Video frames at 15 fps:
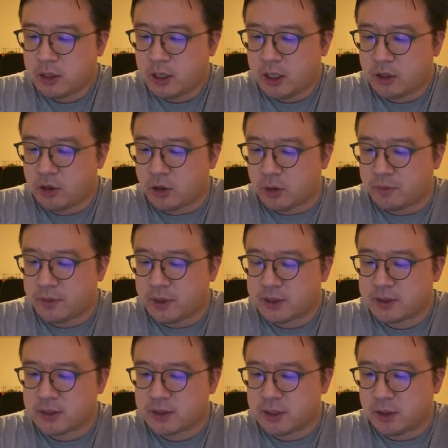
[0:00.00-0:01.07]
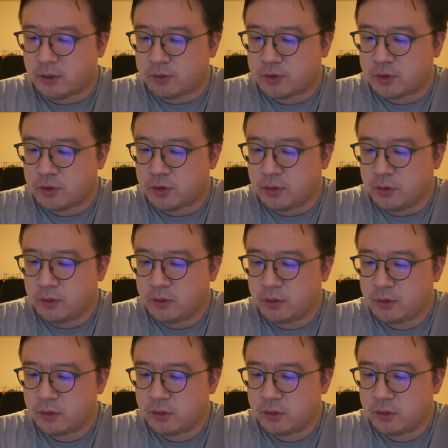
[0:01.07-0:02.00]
k cubed. This is equal to